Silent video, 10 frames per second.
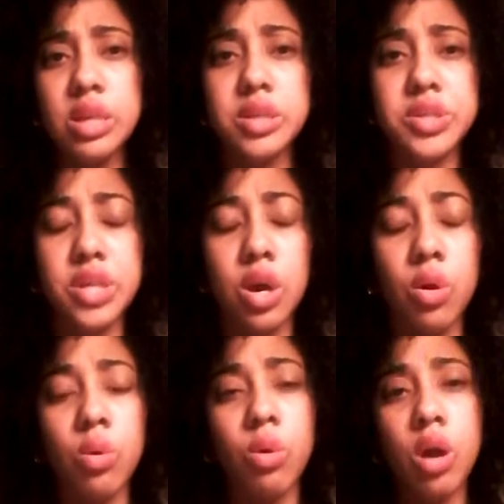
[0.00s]

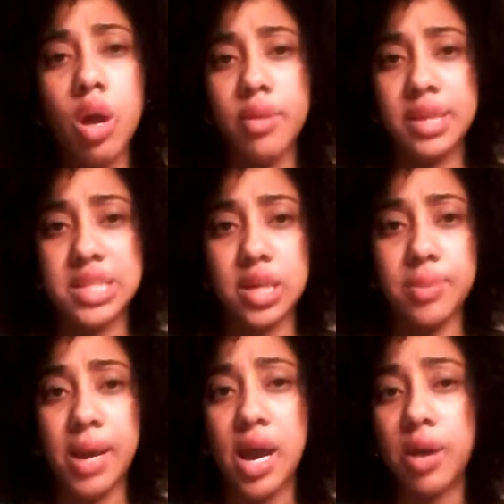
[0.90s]
So they talk
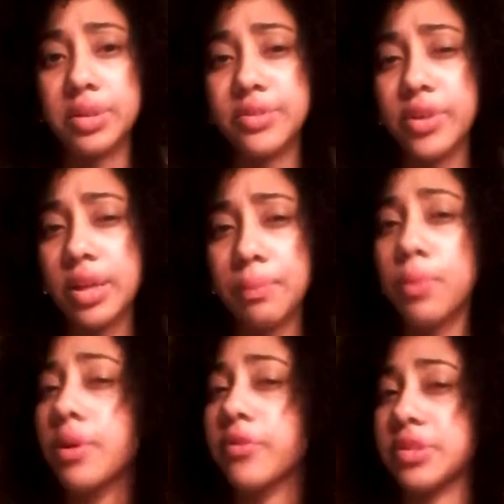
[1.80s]
about how it's very
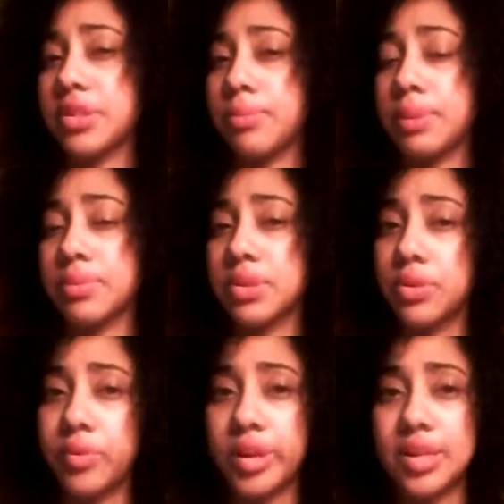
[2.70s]
important for certain people's
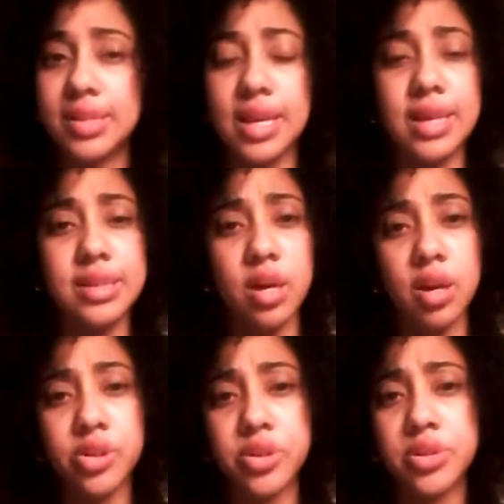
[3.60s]
careers, like
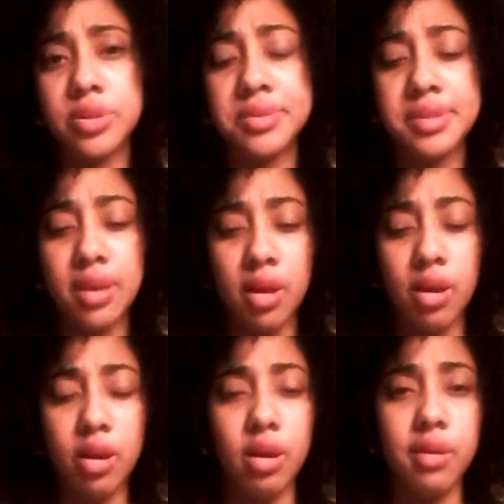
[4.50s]
doctors,
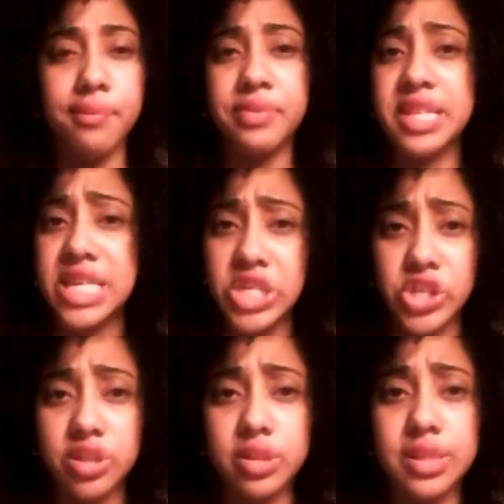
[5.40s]

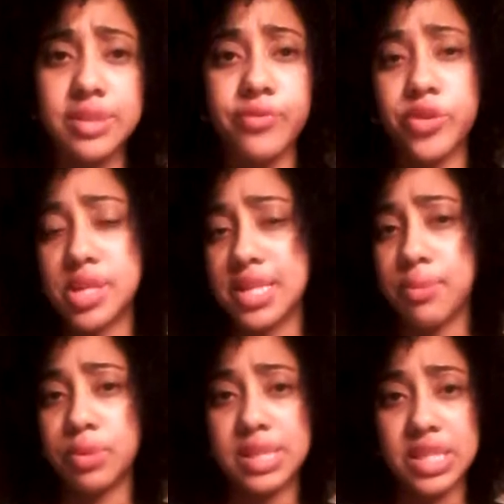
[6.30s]
teachers. For
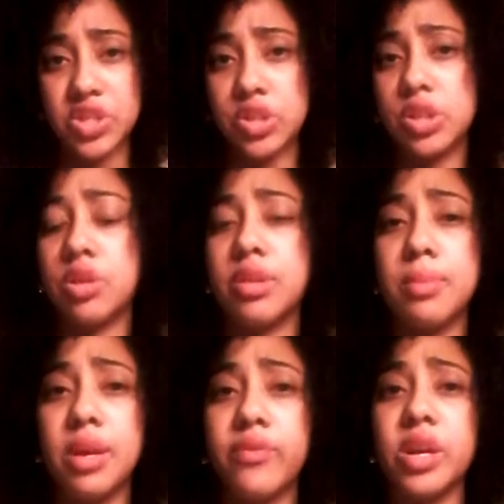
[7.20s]
example, with teachers, they're
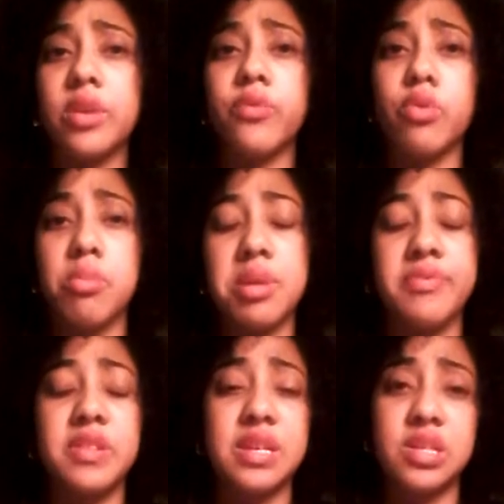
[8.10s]
being very informative
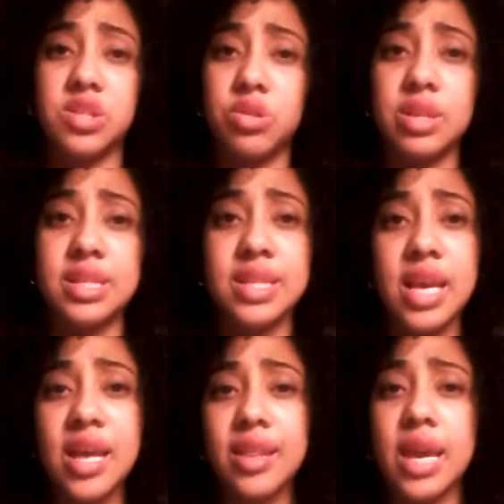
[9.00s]
to their students.
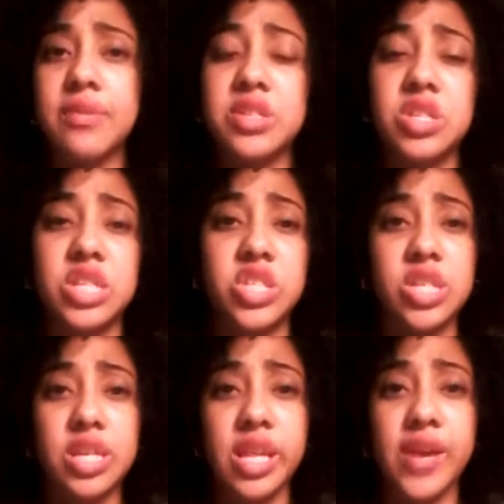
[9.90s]
They have a certain
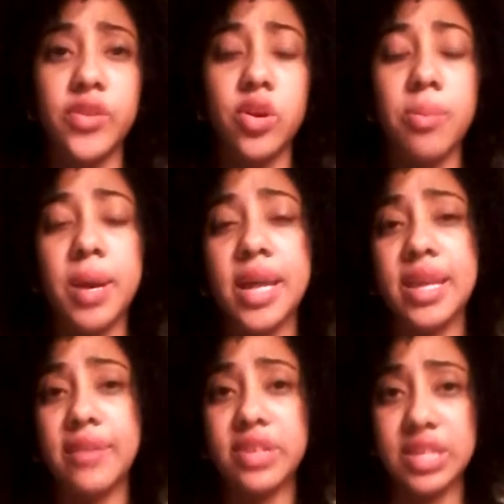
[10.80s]
agenda they have to go by.
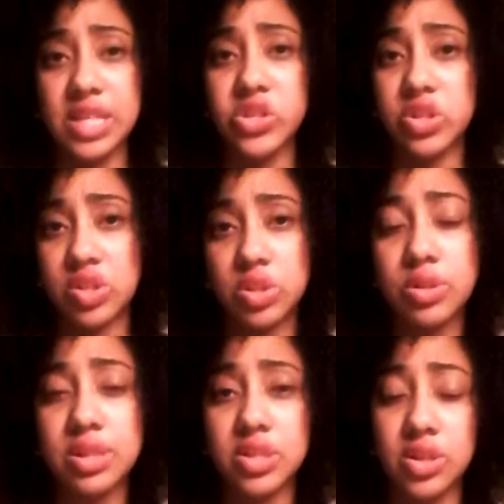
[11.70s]
They have to teach their
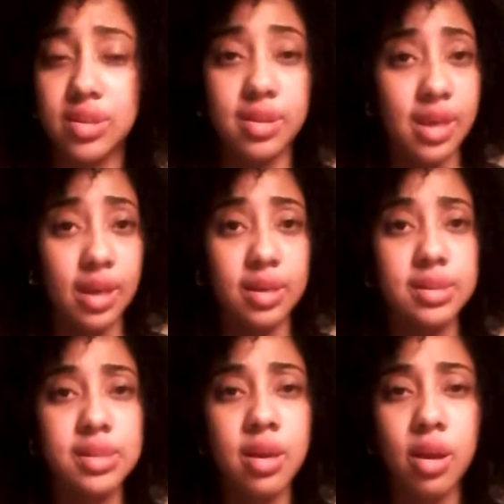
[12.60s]
students certain
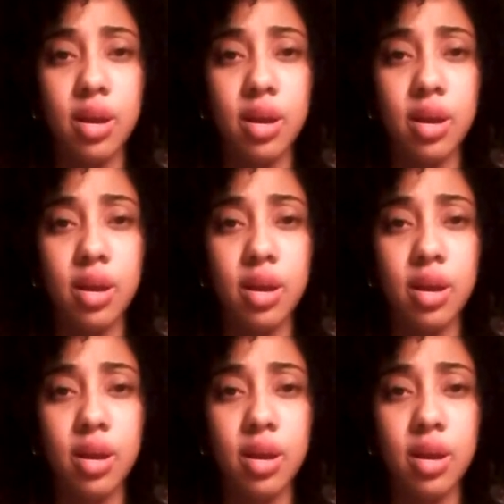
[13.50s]
things.